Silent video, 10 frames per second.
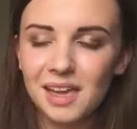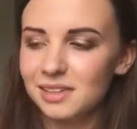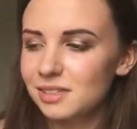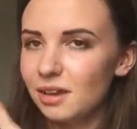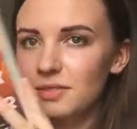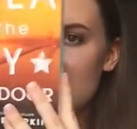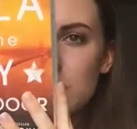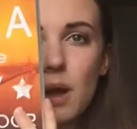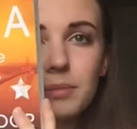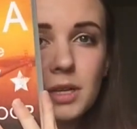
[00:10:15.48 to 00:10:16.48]
So this is
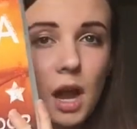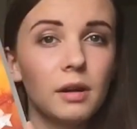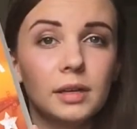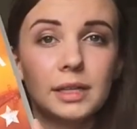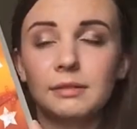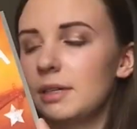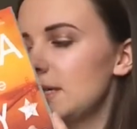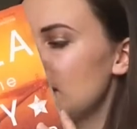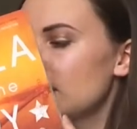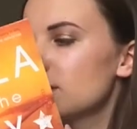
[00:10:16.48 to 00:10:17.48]
what I'm currently
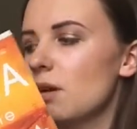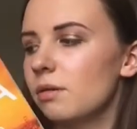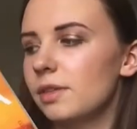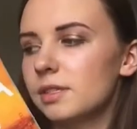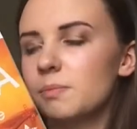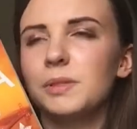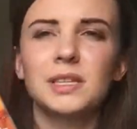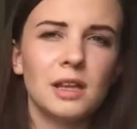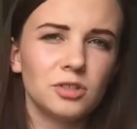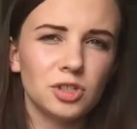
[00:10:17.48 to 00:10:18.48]
reading. So there's the
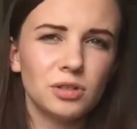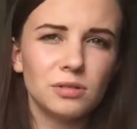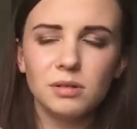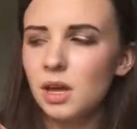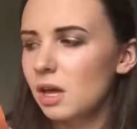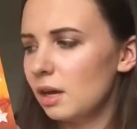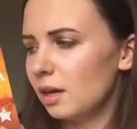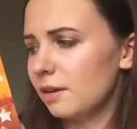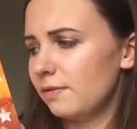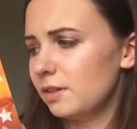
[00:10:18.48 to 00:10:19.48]
potential I
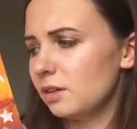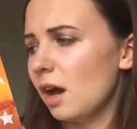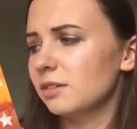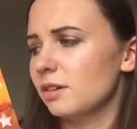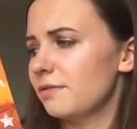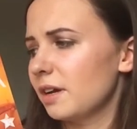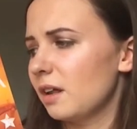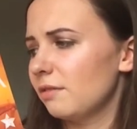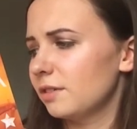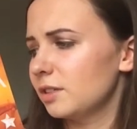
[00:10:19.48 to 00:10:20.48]
could finish. I don't think
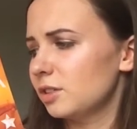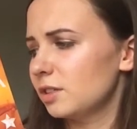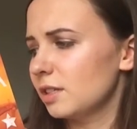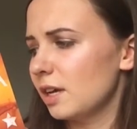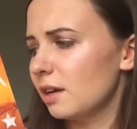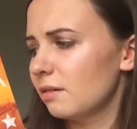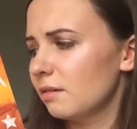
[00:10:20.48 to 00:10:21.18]
I'll finish it today.